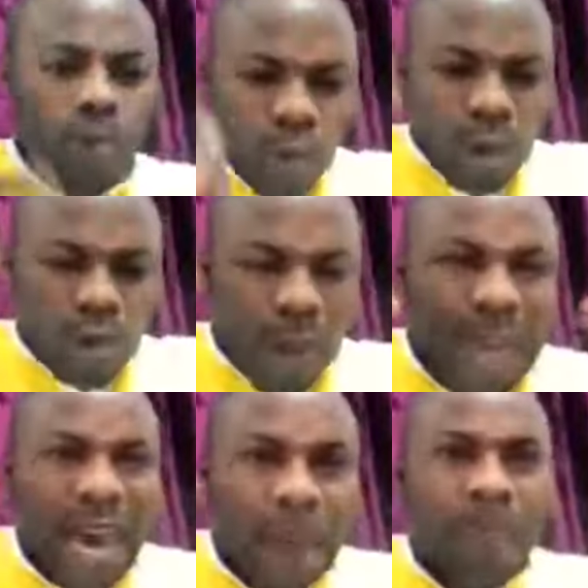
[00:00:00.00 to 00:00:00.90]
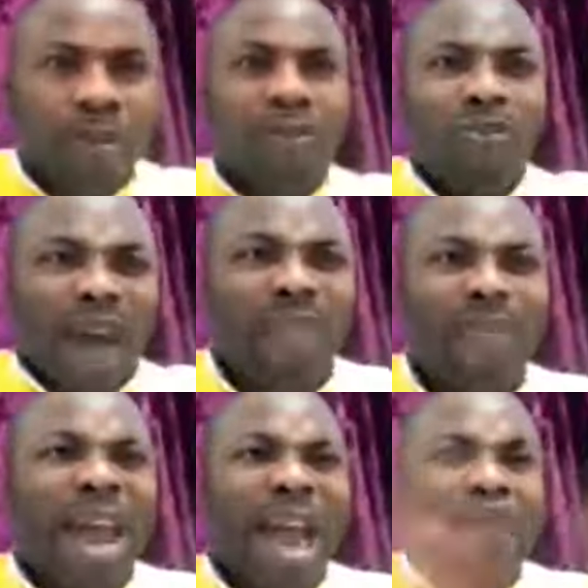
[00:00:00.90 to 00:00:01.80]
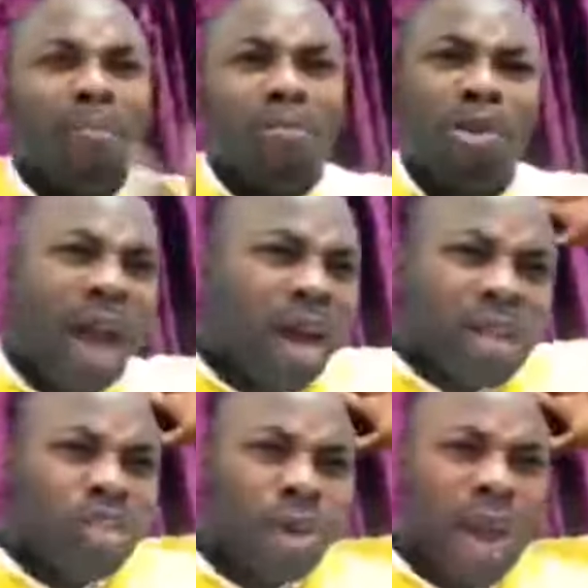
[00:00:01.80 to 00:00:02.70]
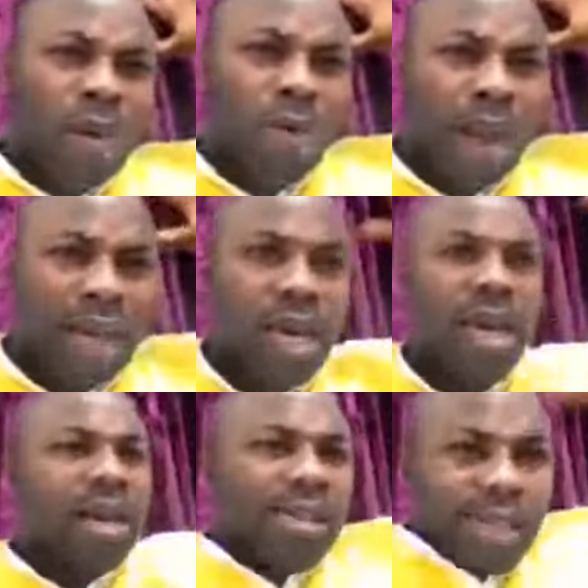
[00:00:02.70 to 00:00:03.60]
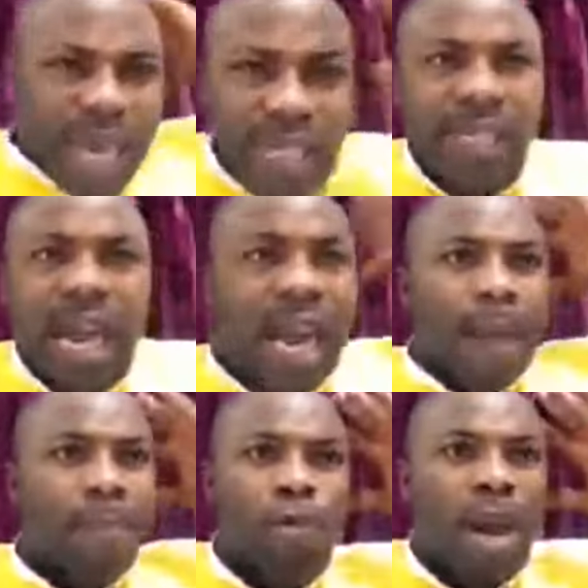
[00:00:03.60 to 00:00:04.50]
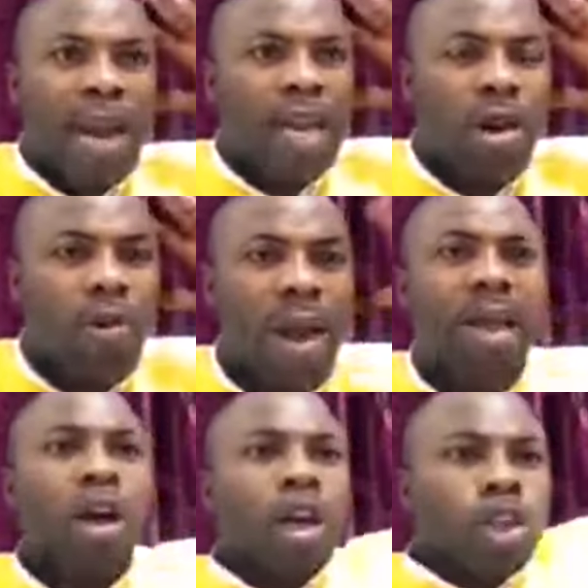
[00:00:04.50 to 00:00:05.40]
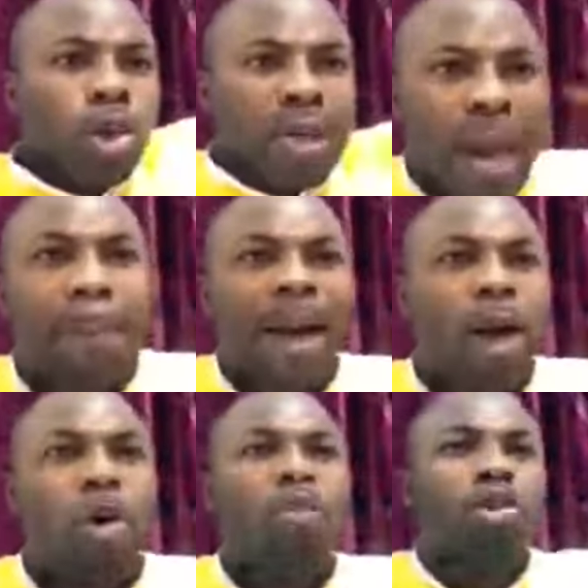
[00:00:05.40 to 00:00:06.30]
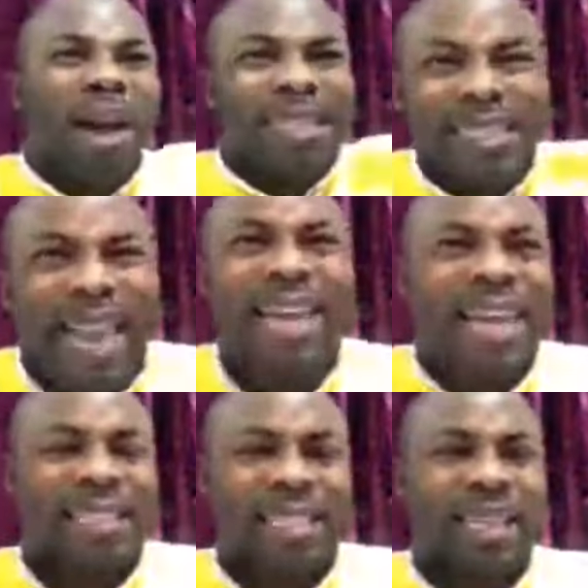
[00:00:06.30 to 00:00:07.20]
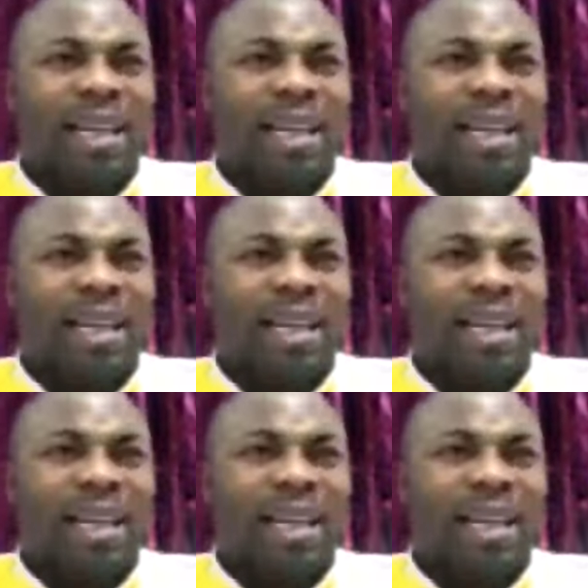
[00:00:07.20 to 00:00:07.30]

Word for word: We wake up 5 a.m., we are into our work. 6 a.m., we are in our work. You come back home, you are tired.